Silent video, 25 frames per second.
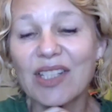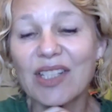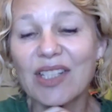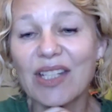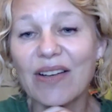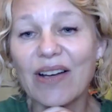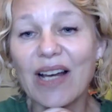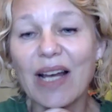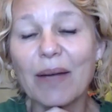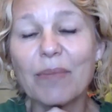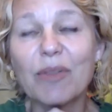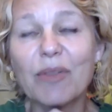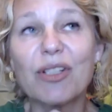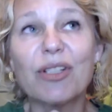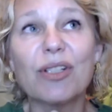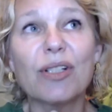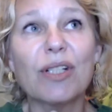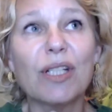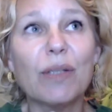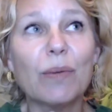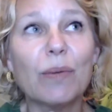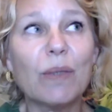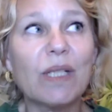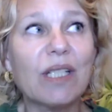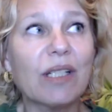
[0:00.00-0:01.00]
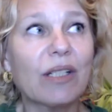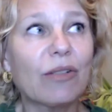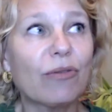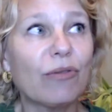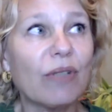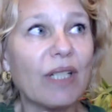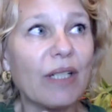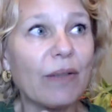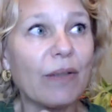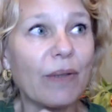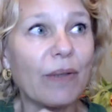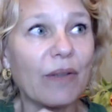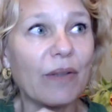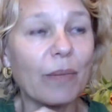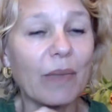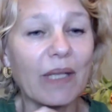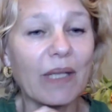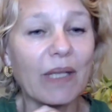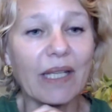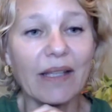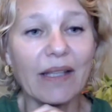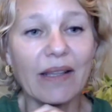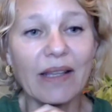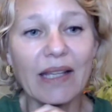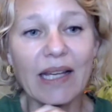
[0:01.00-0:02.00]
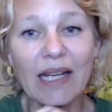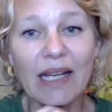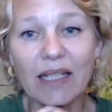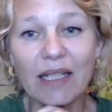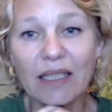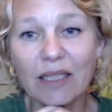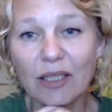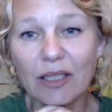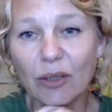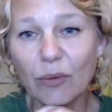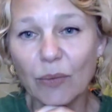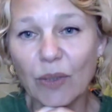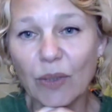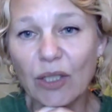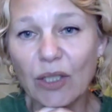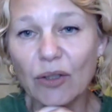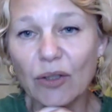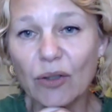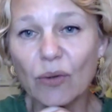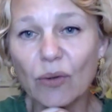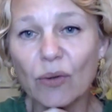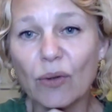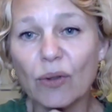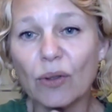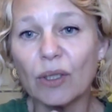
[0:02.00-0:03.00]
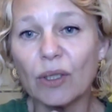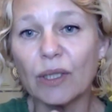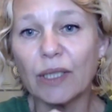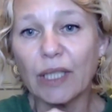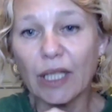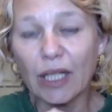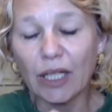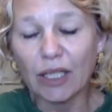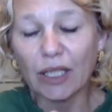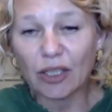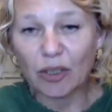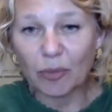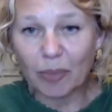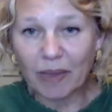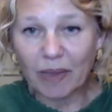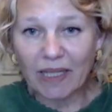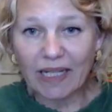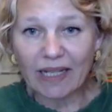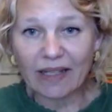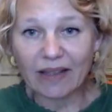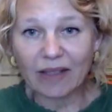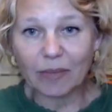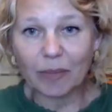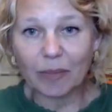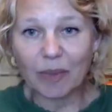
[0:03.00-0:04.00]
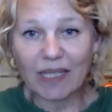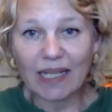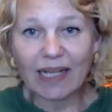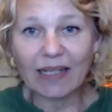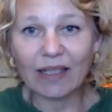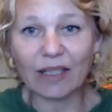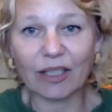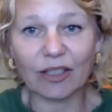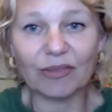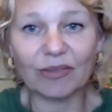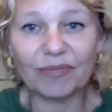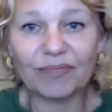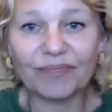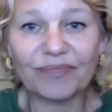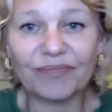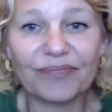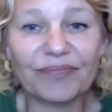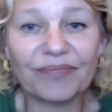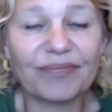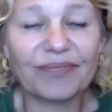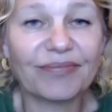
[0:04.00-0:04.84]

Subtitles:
So I'm sure you would agree with me that we could all learn to play the piano.